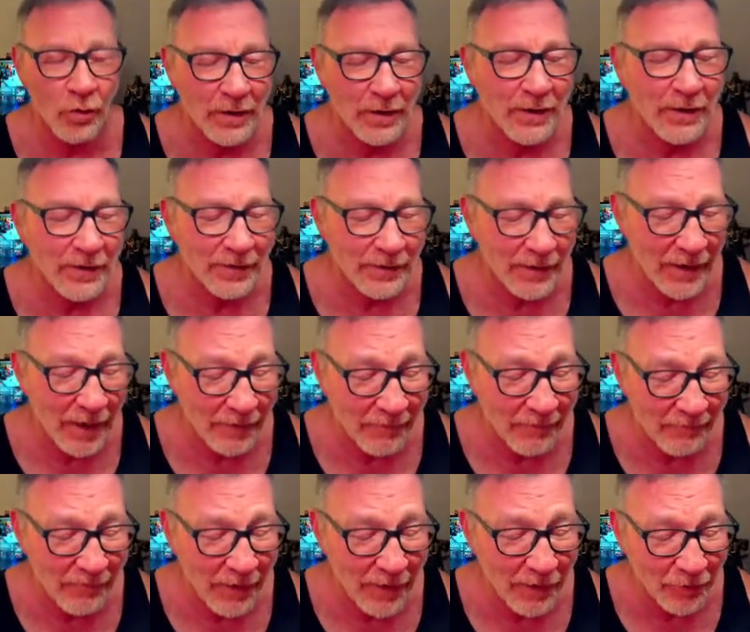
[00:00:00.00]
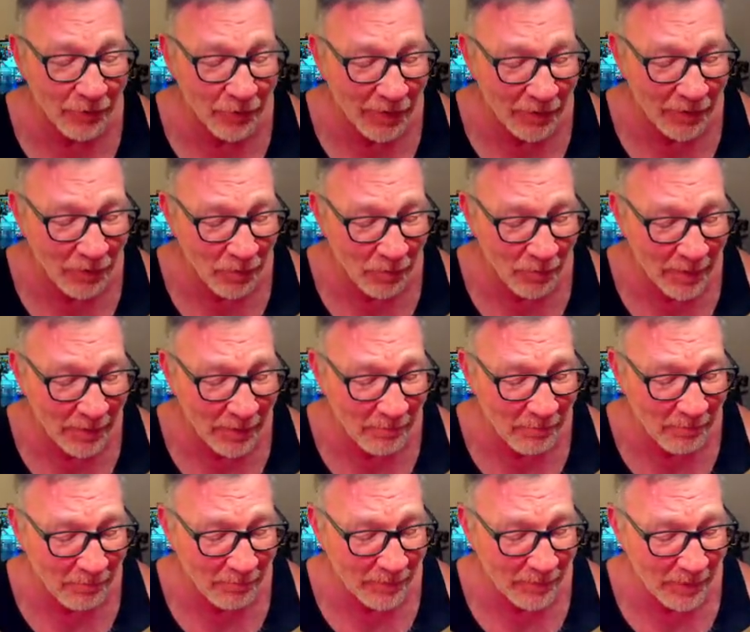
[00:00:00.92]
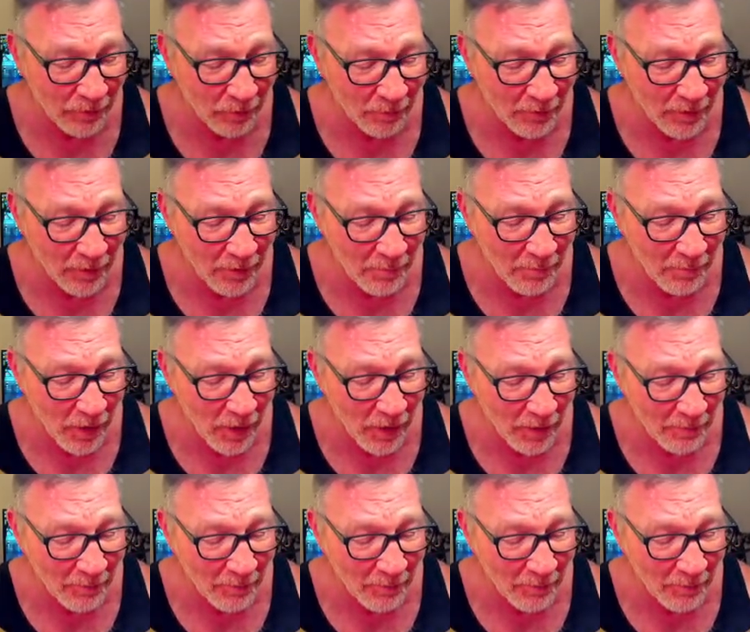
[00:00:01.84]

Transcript: Yeah, the fire drake it'll be the bomb.